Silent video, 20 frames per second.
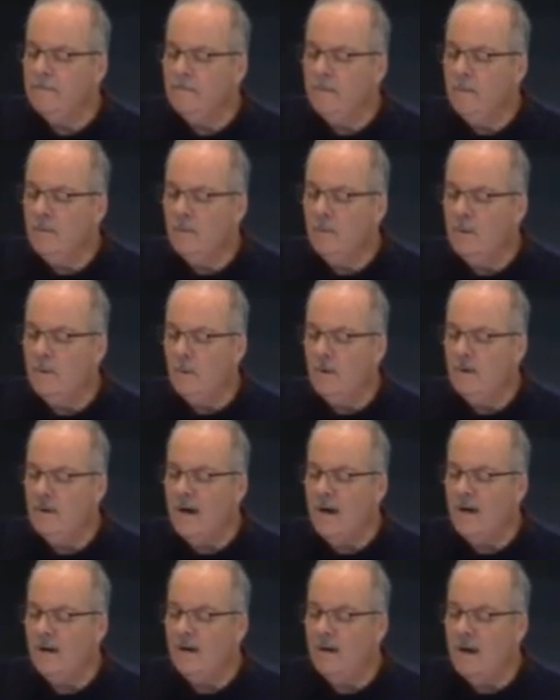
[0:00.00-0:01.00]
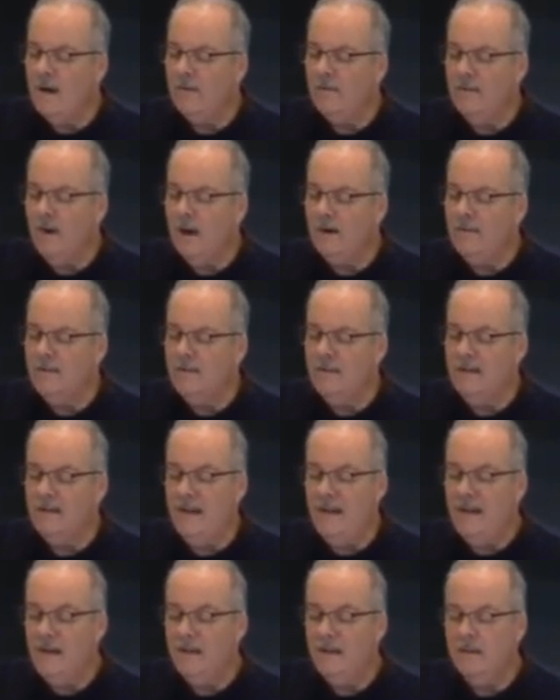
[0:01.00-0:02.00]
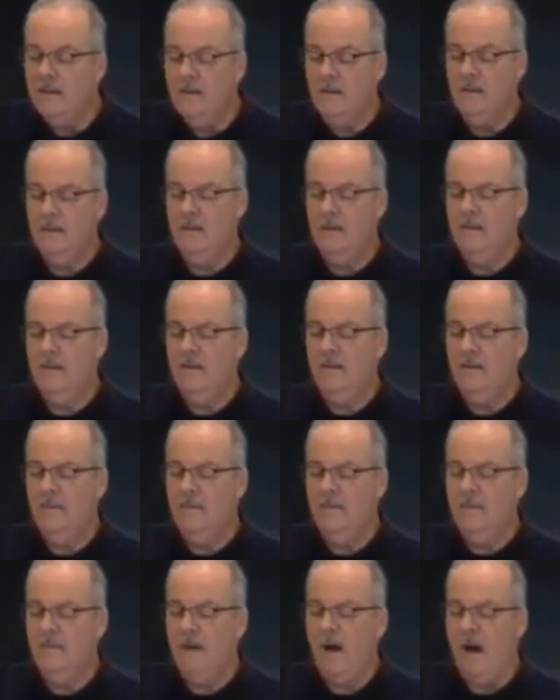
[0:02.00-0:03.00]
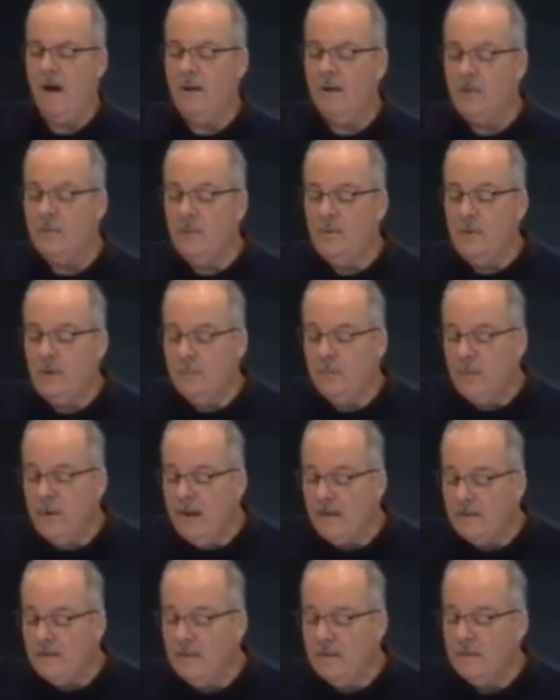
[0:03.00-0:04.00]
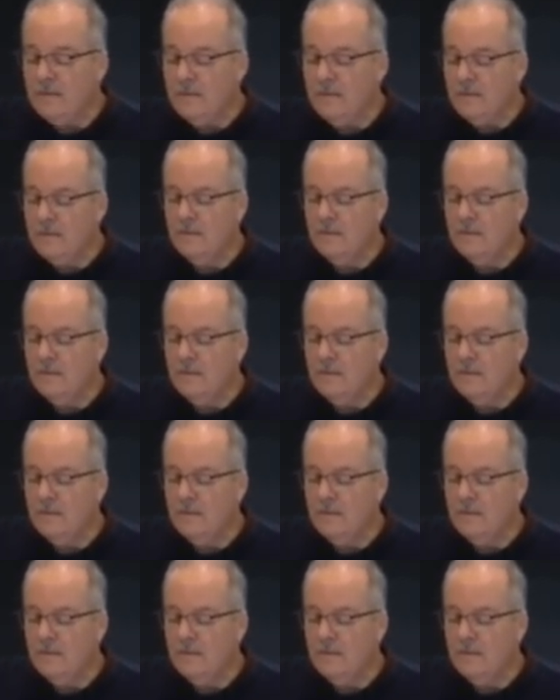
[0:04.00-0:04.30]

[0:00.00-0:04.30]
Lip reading: Lord, order our thoughts today. Honor us with your presence.